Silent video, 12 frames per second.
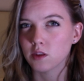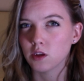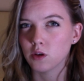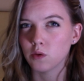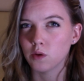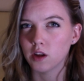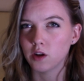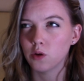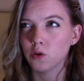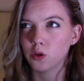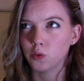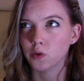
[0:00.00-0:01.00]
with you and
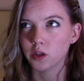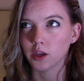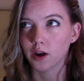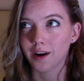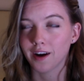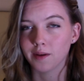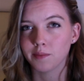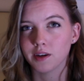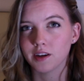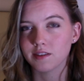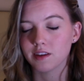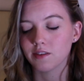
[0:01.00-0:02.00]
who you really are.
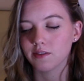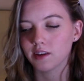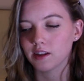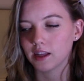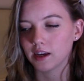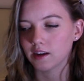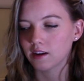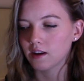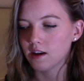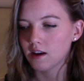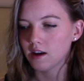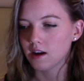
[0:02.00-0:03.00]
Because I feel like
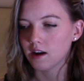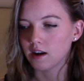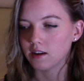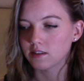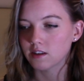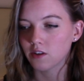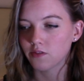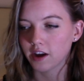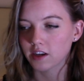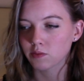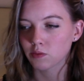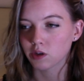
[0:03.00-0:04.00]

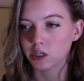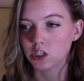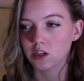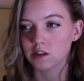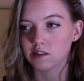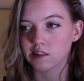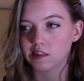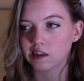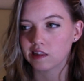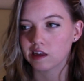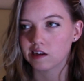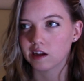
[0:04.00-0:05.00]
self-exploration is a
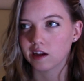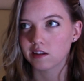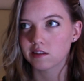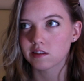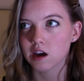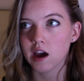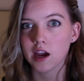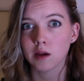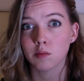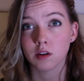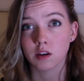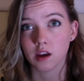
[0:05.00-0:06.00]
thing that takes
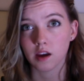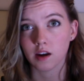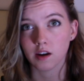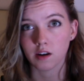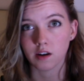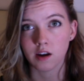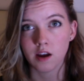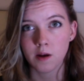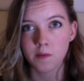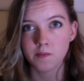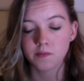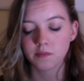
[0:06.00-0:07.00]
time and care,
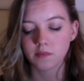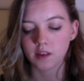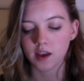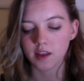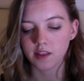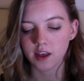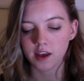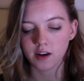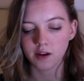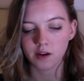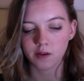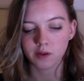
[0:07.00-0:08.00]
and
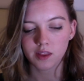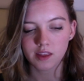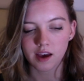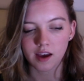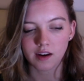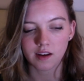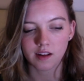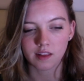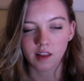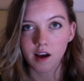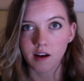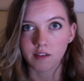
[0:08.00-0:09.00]
then with that,
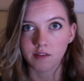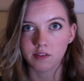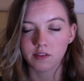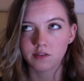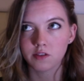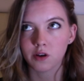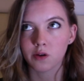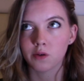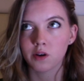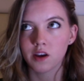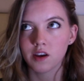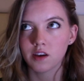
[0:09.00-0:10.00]
love. So